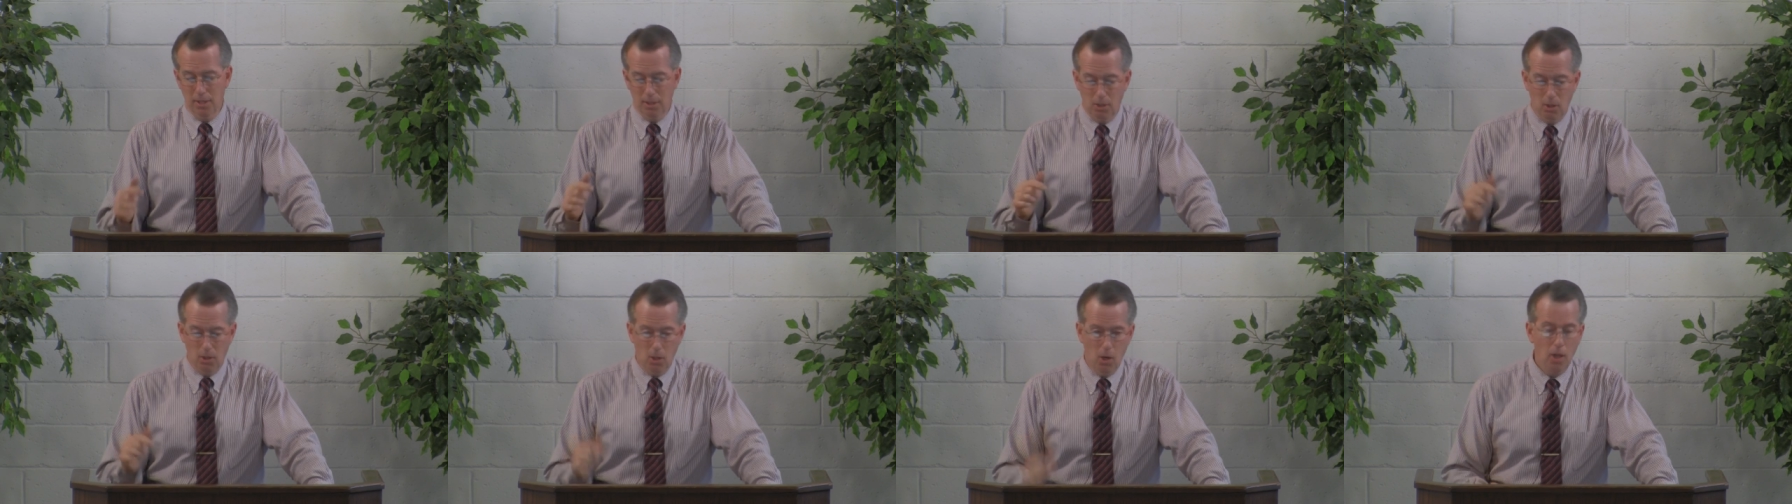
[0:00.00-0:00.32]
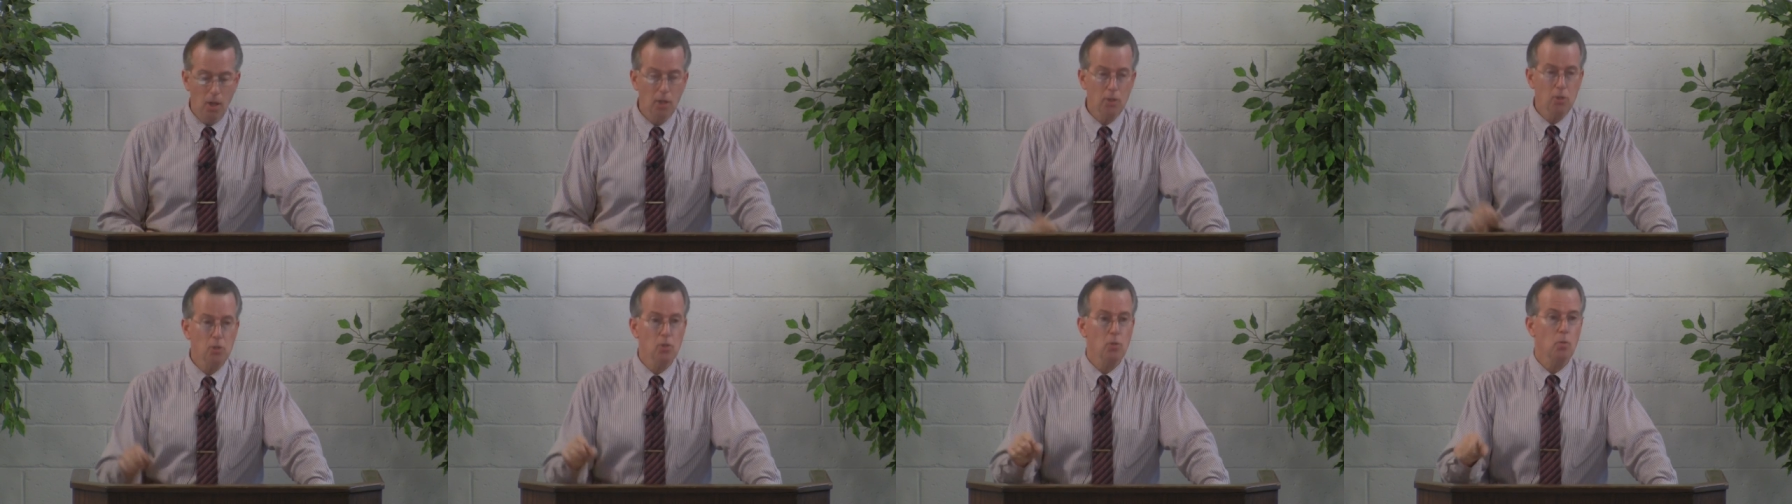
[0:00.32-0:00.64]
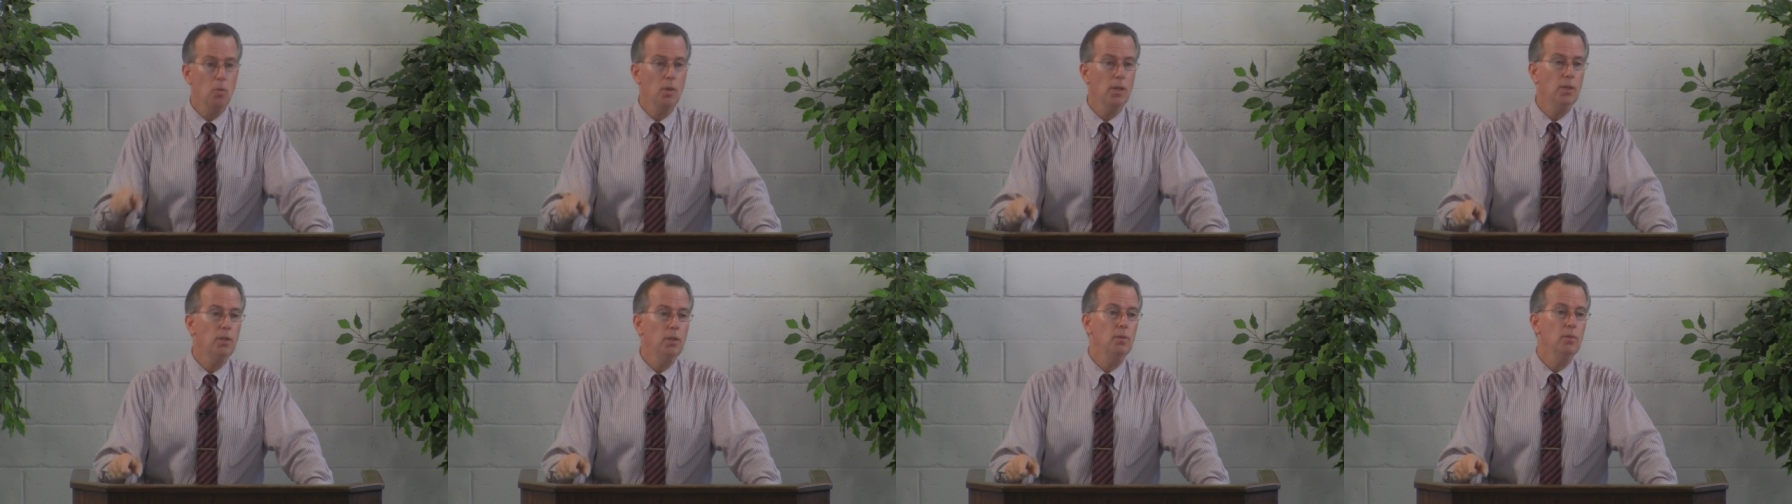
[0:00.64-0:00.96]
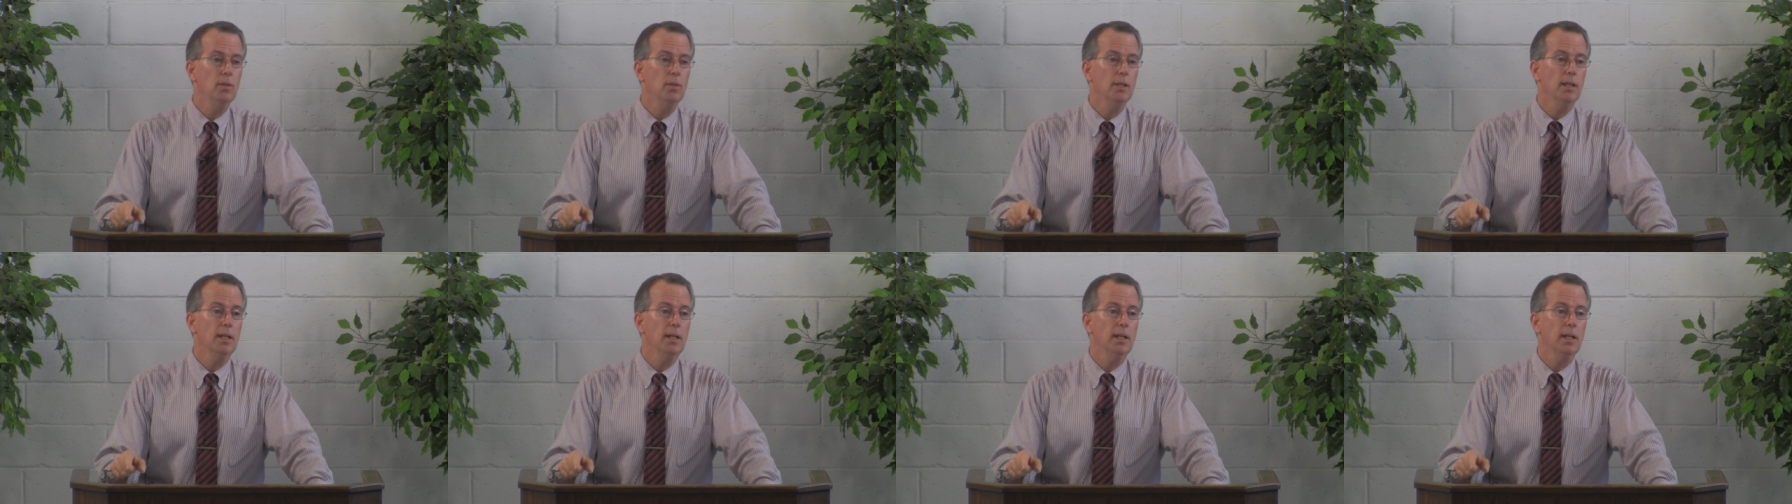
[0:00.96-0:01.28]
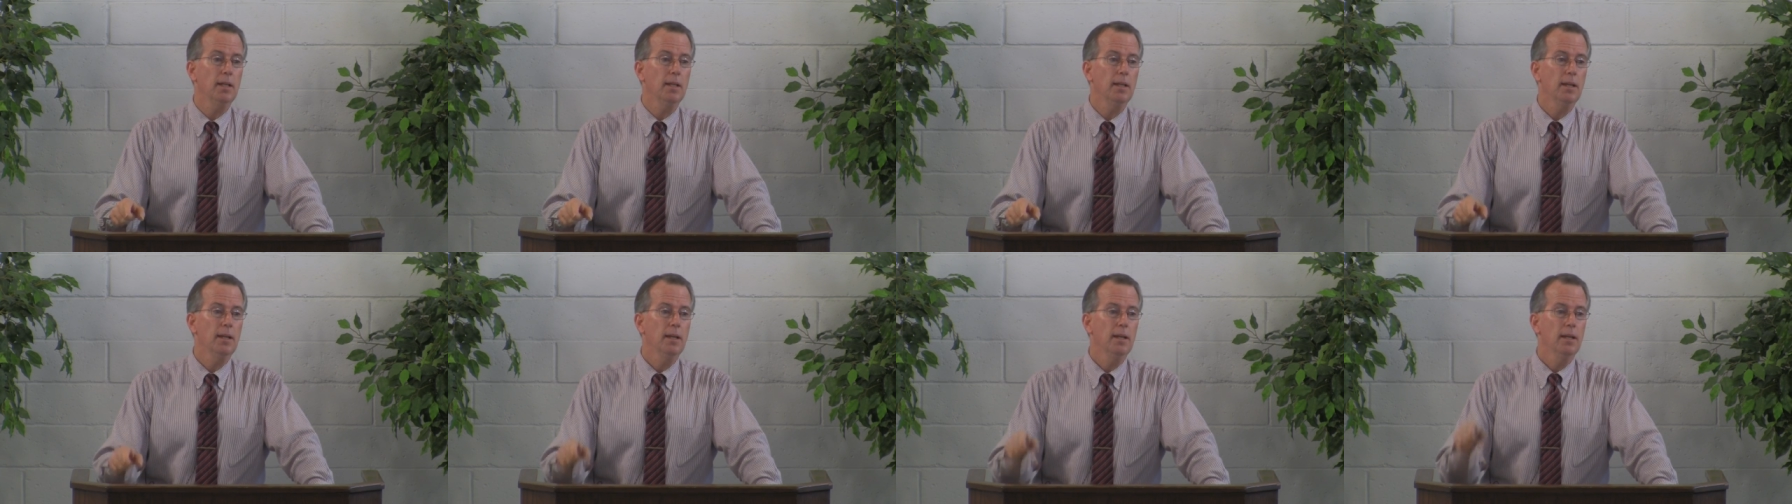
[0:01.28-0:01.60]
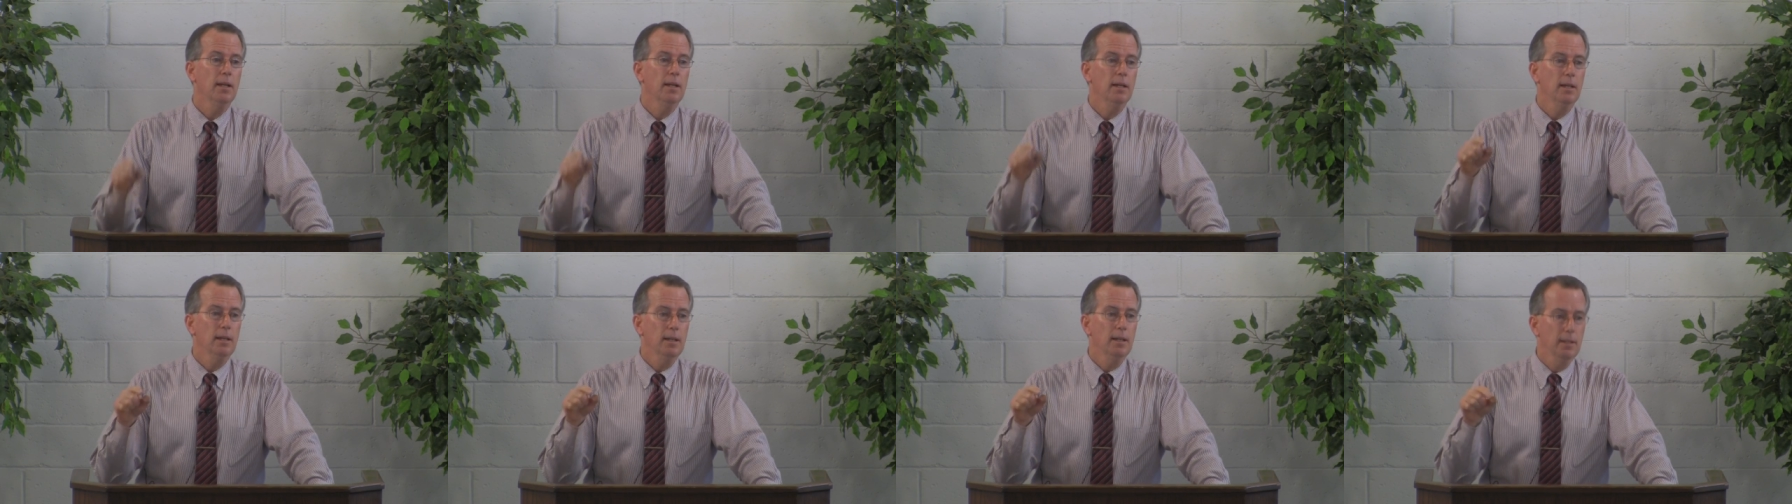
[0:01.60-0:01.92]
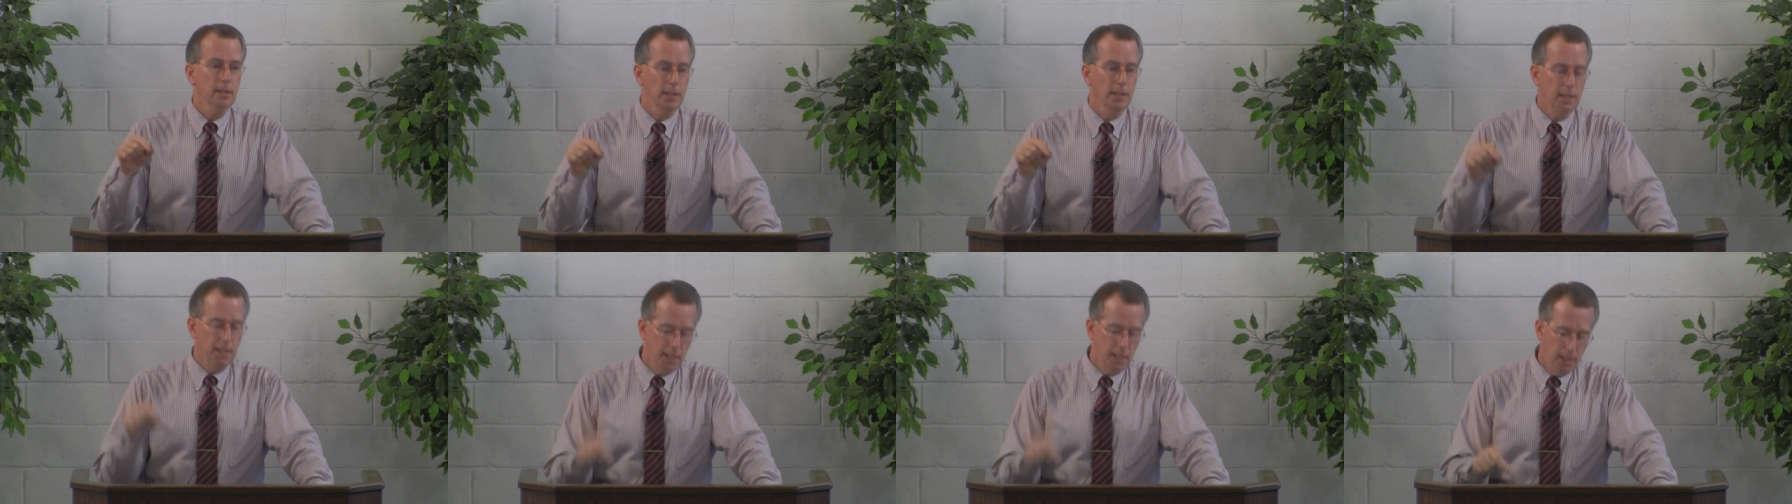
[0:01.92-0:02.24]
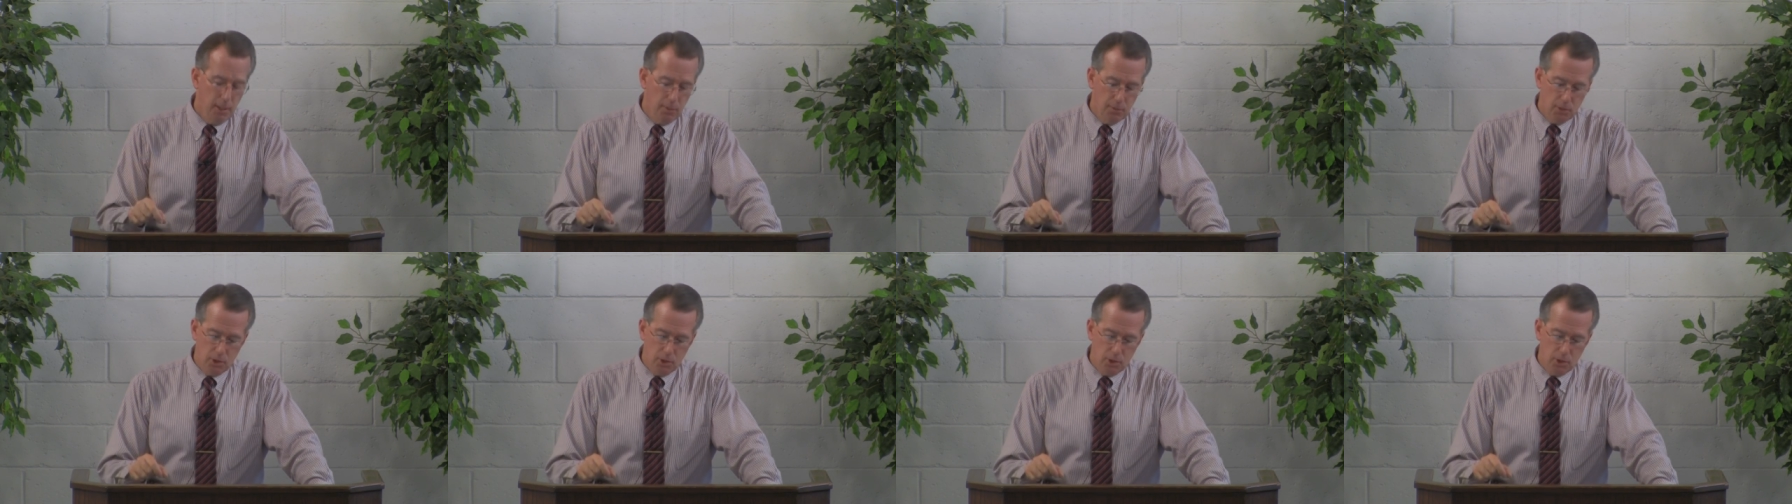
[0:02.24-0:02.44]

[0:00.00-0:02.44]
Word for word: God is the one who did it. The king of